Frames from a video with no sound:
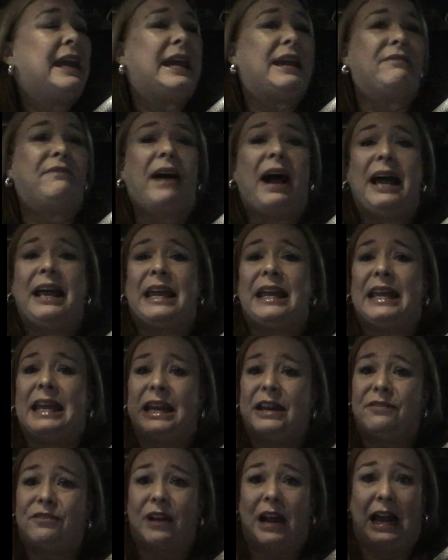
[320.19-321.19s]
If I could
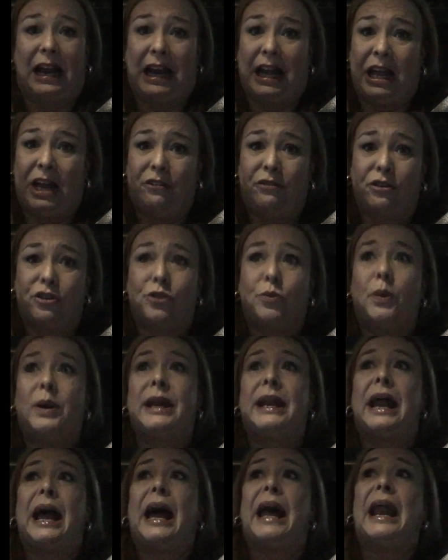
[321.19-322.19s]
get it for like
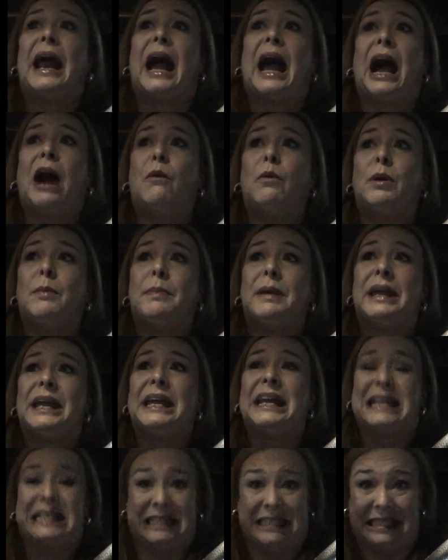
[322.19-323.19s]
$129, I would
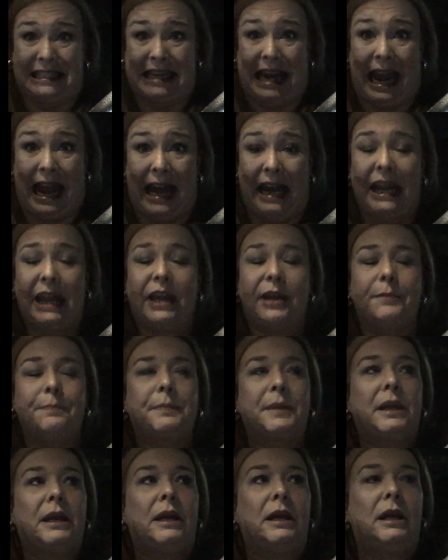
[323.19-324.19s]
be ecstatic.
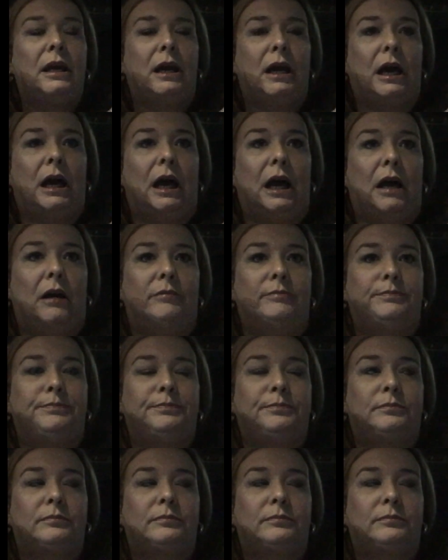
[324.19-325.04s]
I